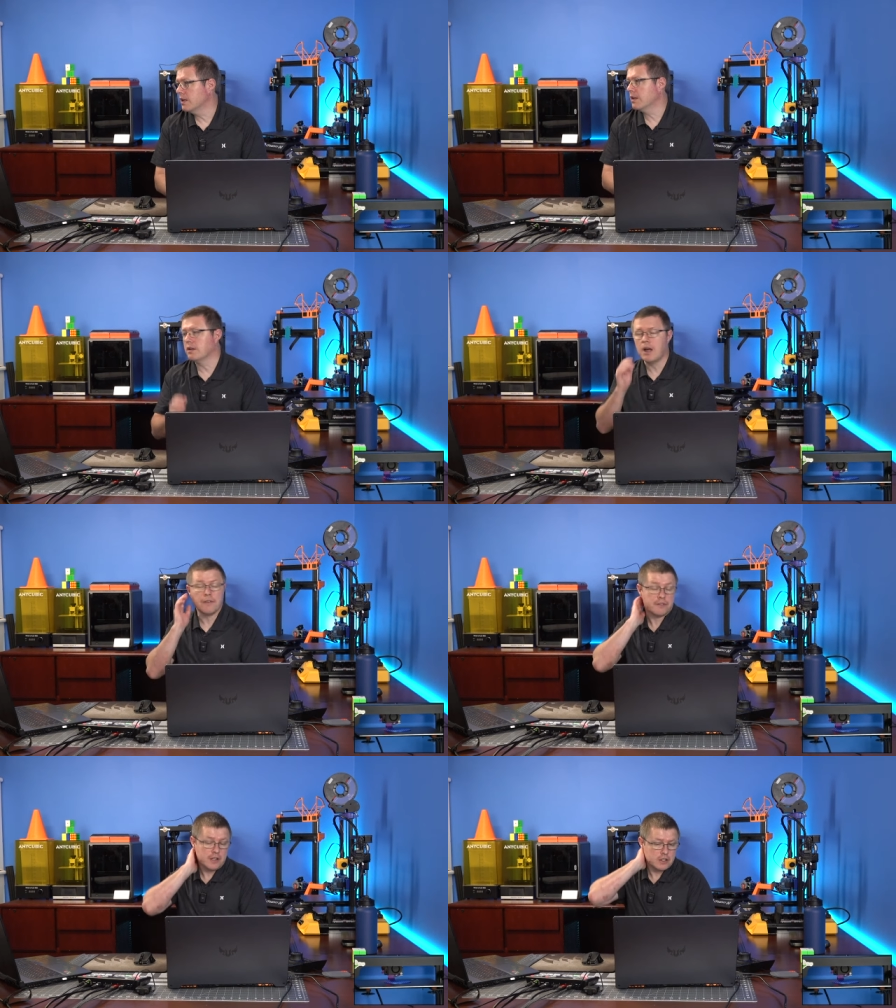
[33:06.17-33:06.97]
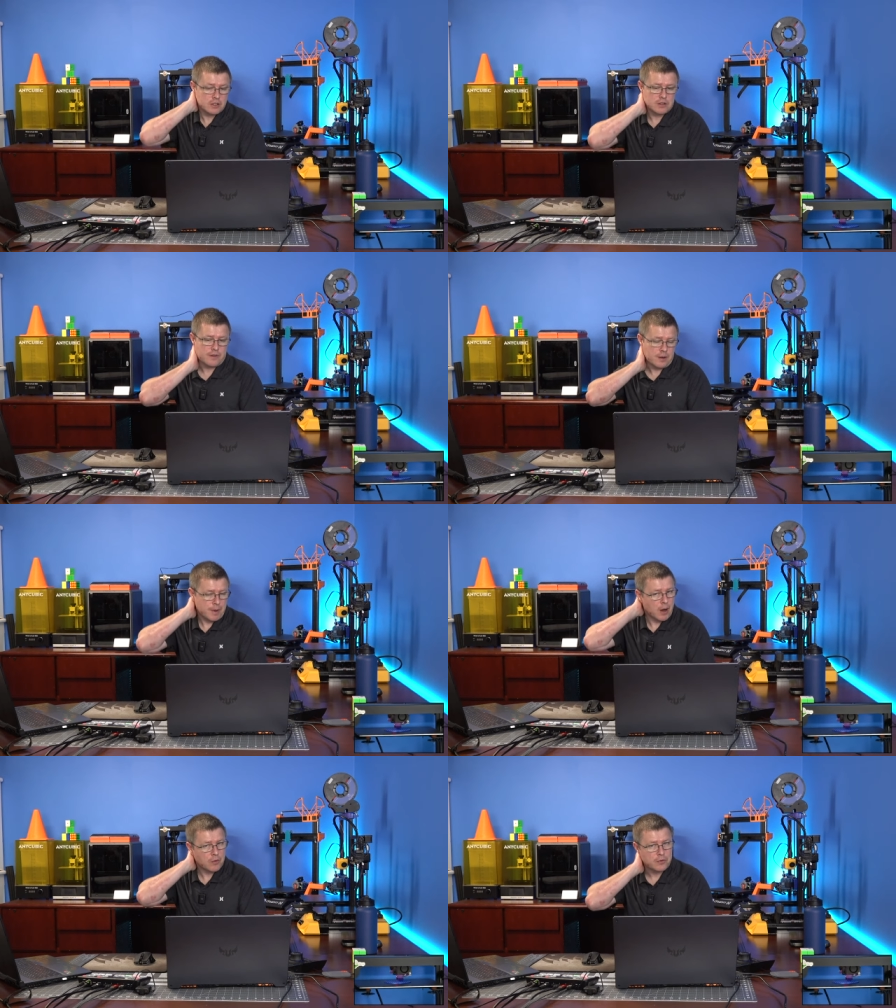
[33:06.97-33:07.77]
The loft feature is a very
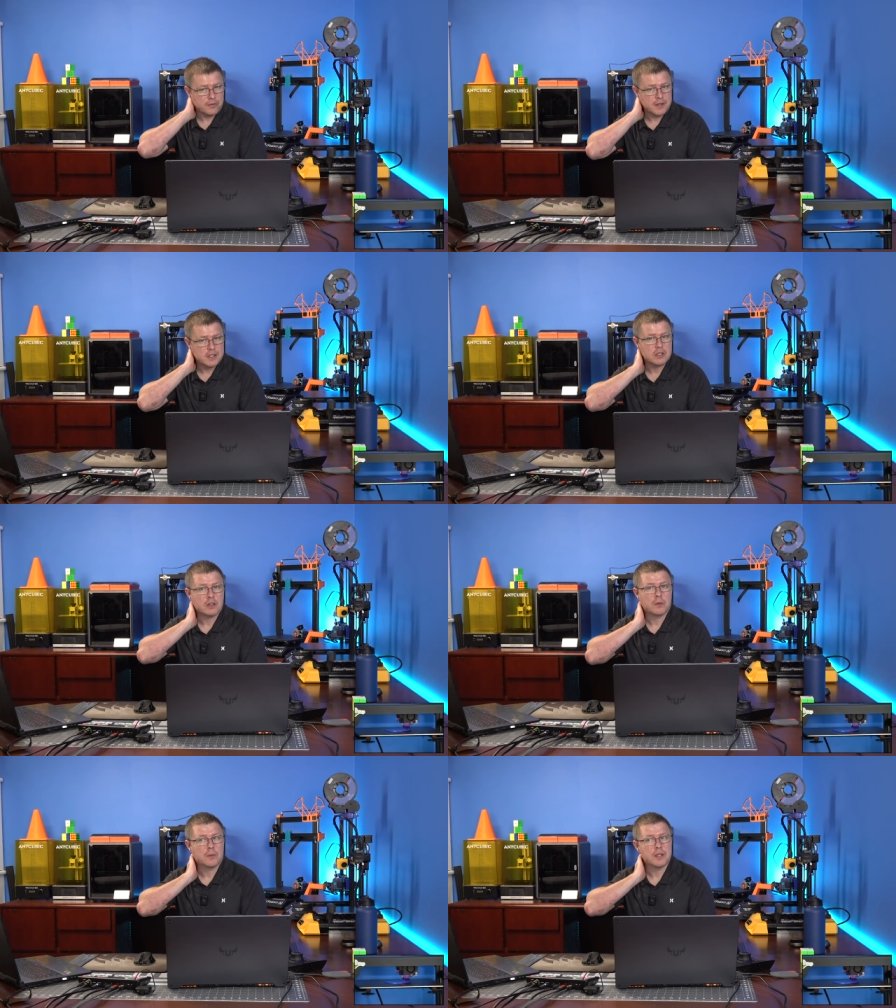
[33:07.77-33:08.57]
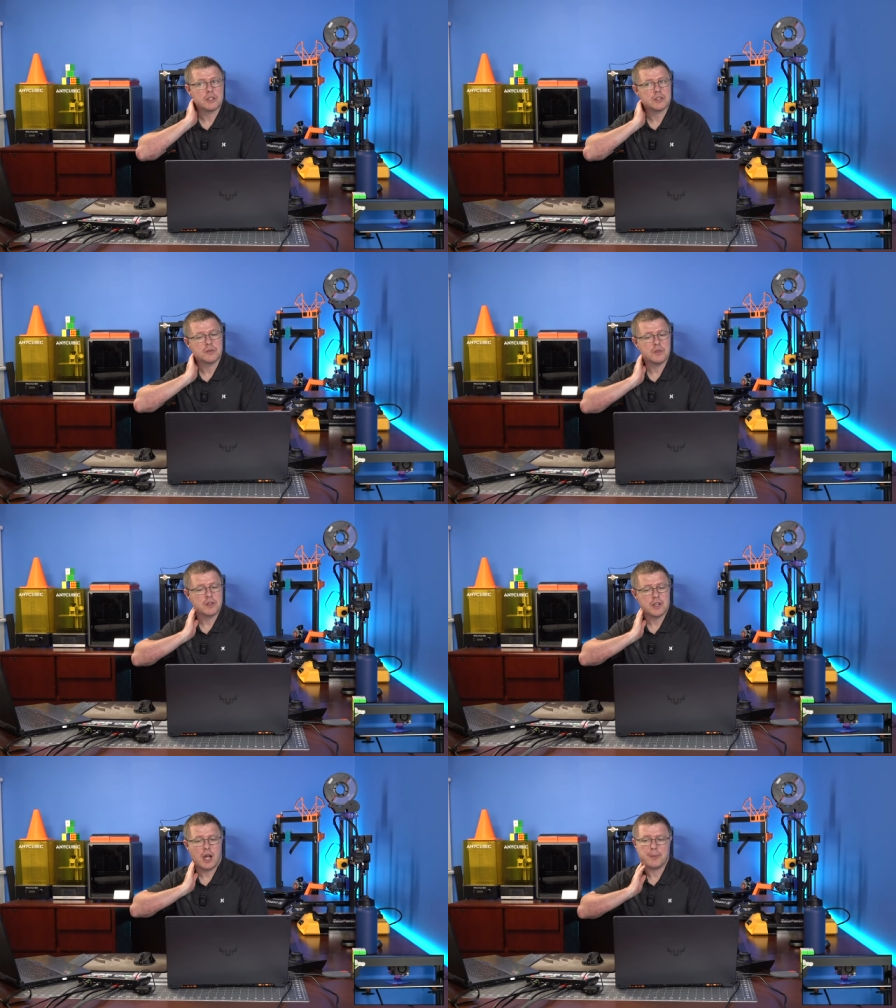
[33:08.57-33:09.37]
powerful feature, which
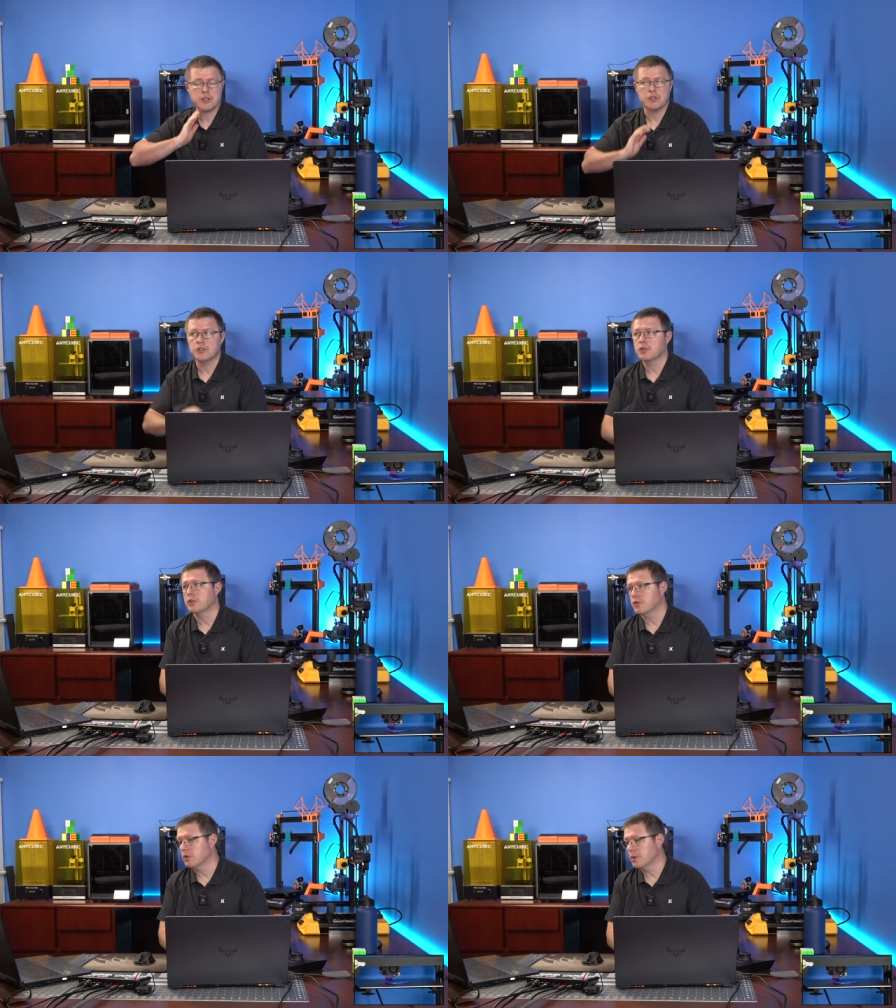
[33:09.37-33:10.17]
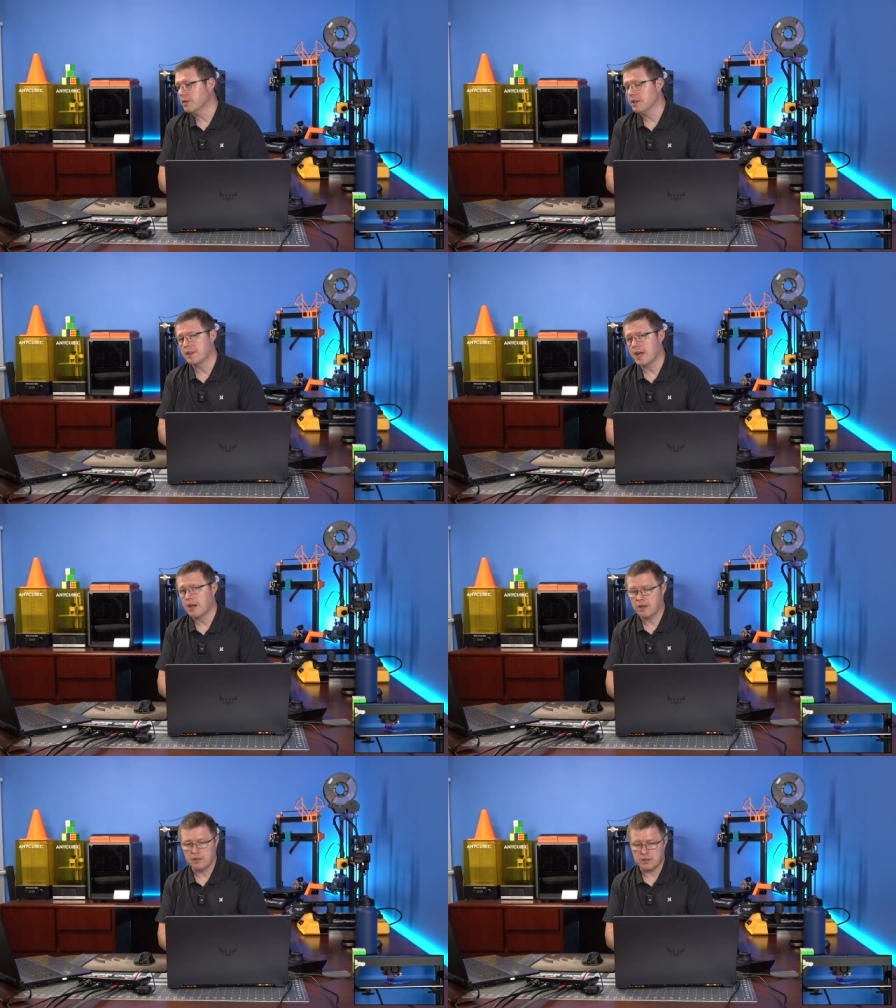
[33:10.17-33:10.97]
there's options you could do with it
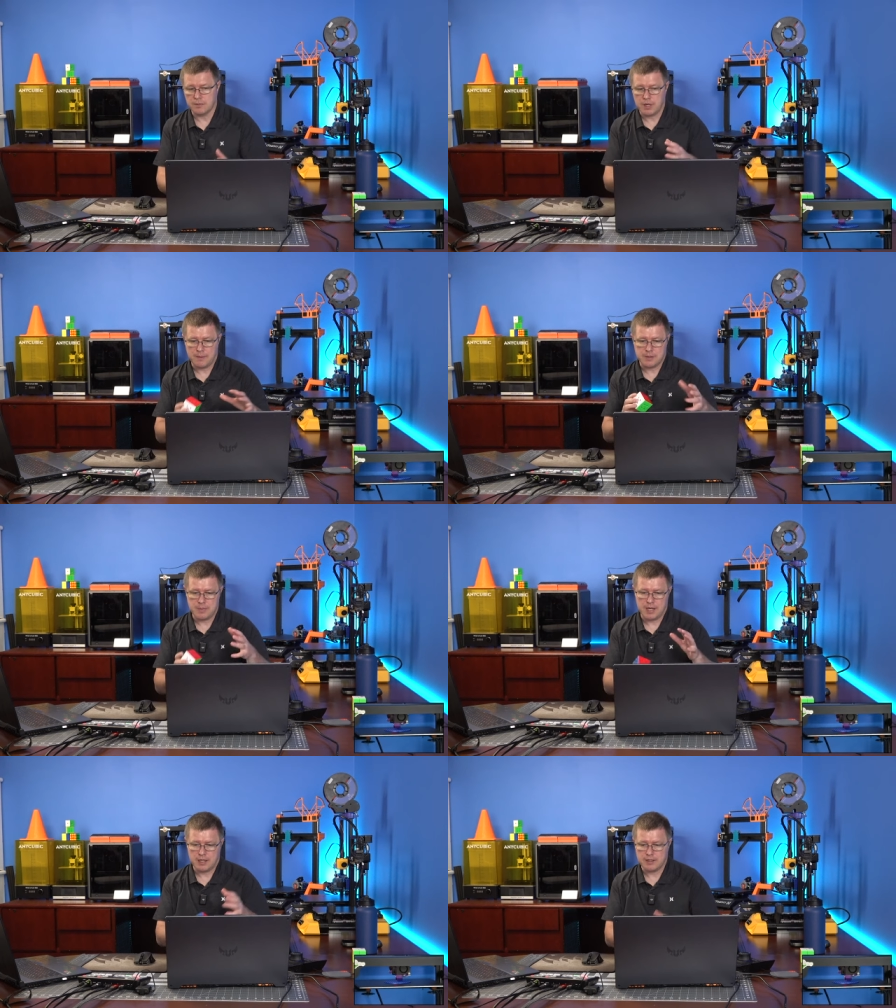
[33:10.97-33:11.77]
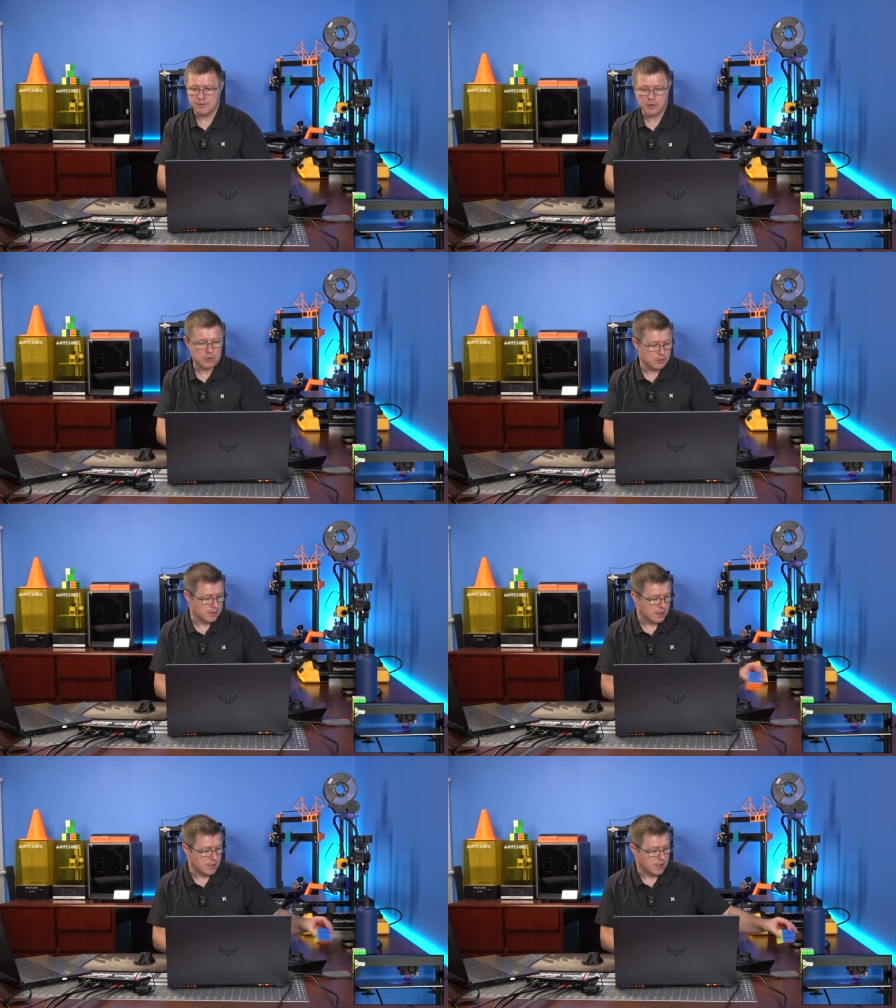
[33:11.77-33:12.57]
that could sometimes make it difficult.
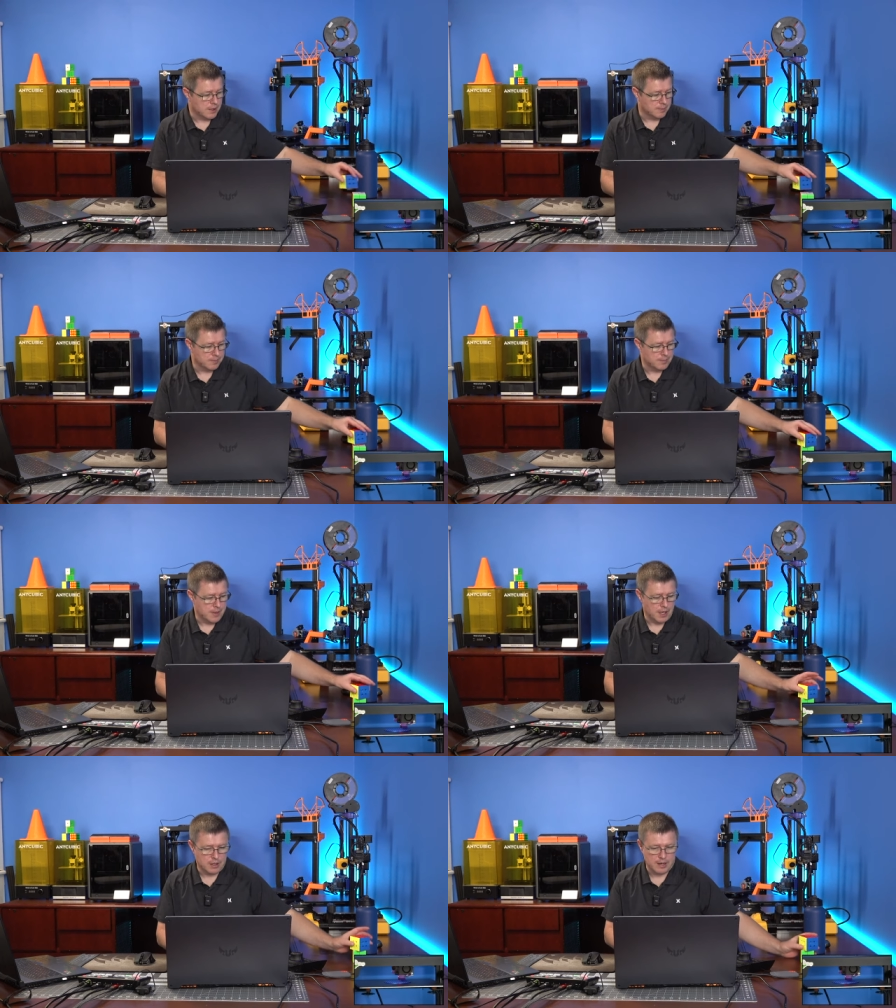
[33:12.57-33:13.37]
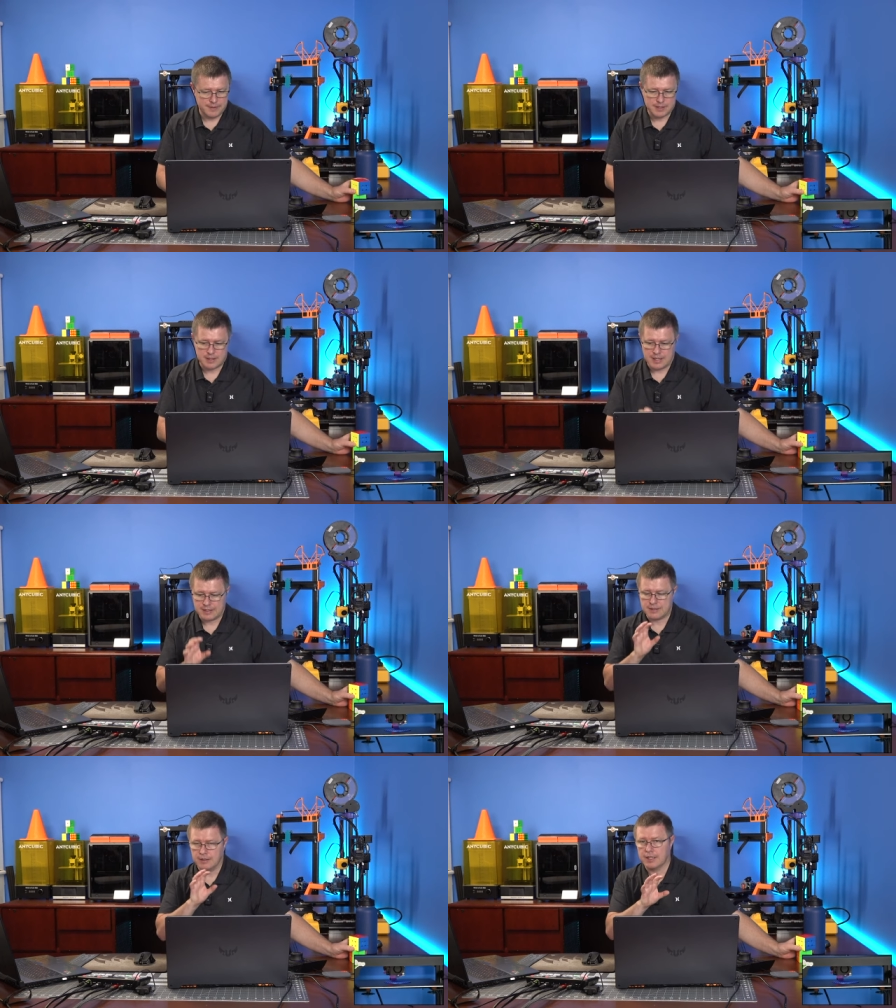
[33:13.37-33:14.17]
Um, and a lot of it's like
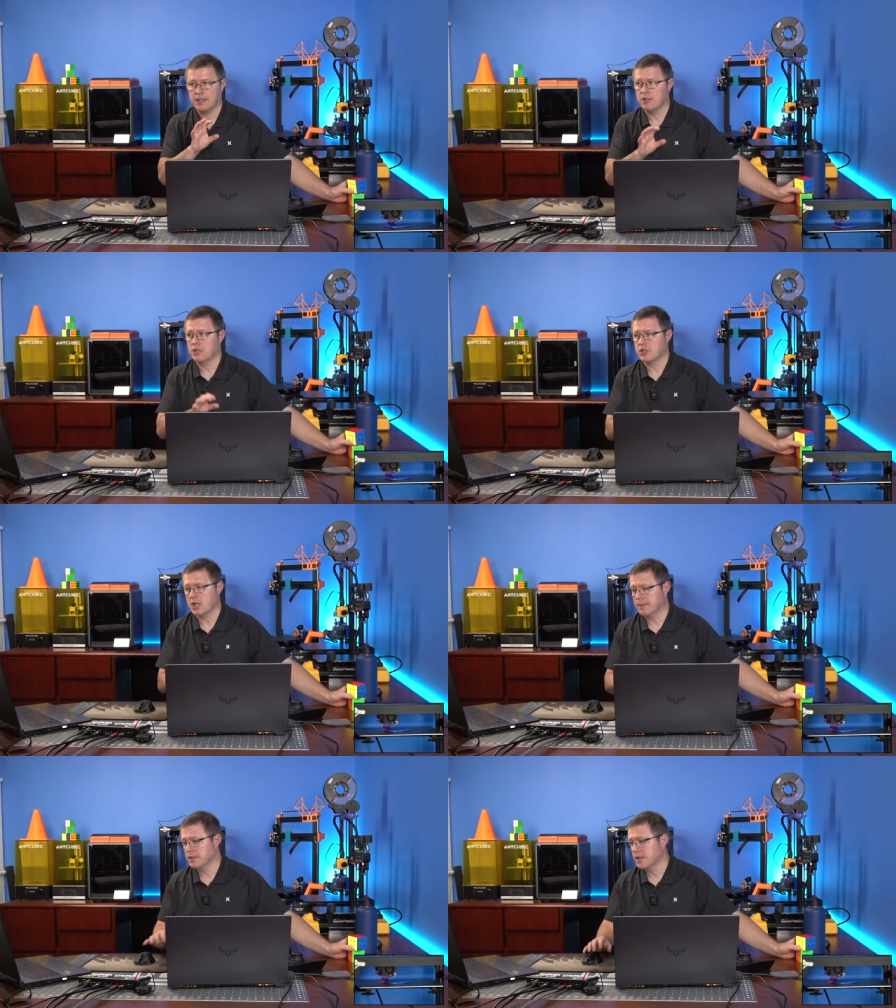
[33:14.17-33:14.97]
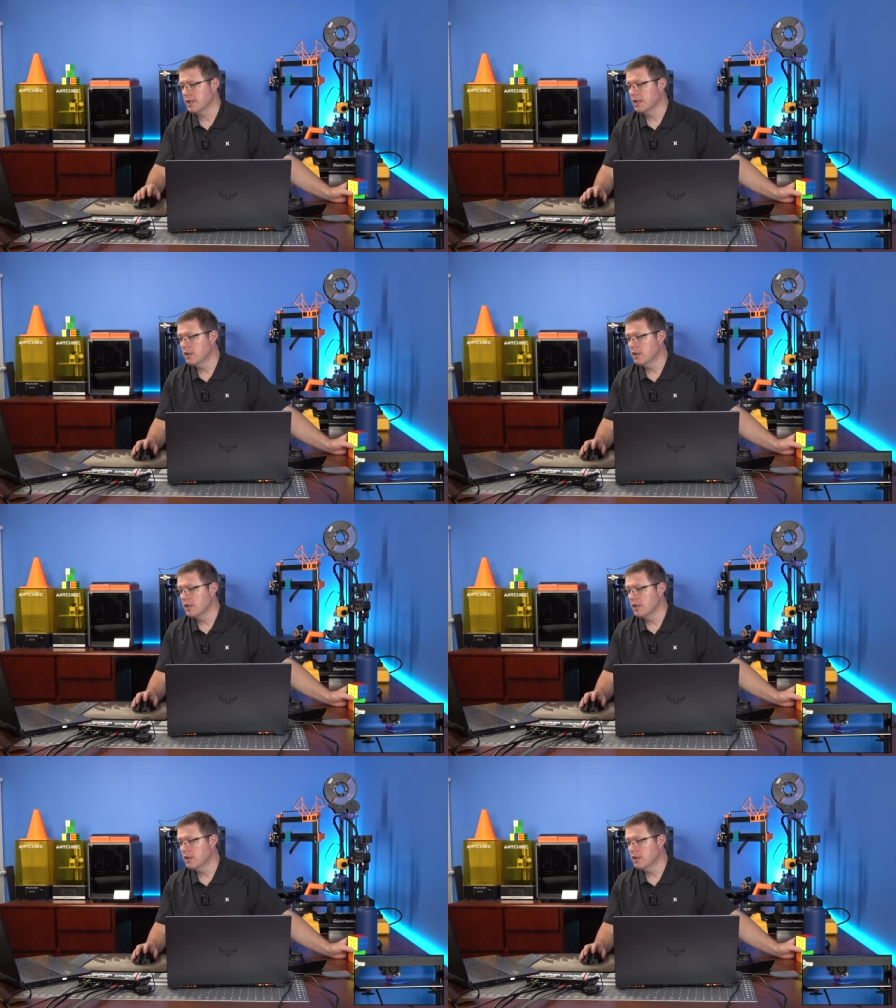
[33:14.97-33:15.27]
selecting your geometry.